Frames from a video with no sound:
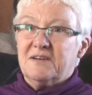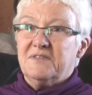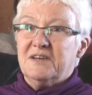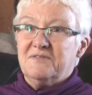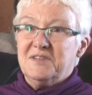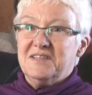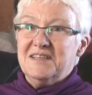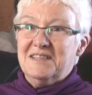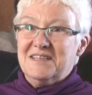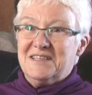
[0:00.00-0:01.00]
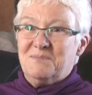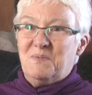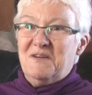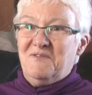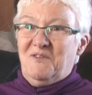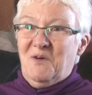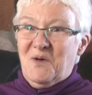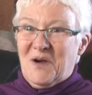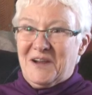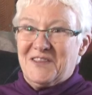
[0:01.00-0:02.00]
I've never seen this
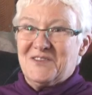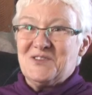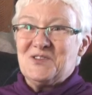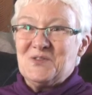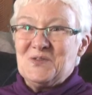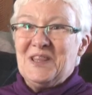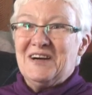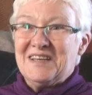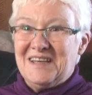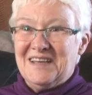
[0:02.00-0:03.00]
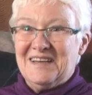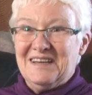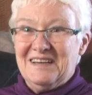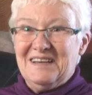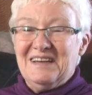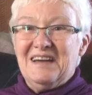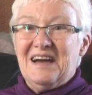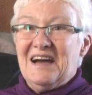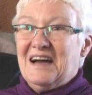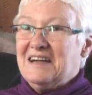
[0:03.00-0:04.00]
before. They're so lucky.
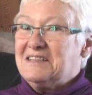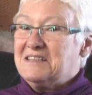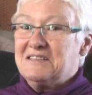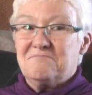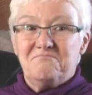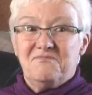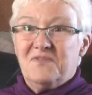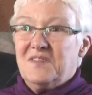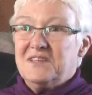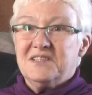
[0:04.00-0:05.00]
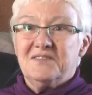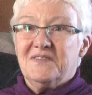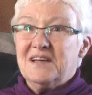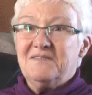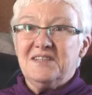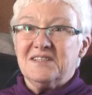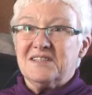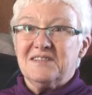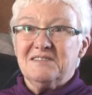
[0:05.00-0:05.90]
And they survived it.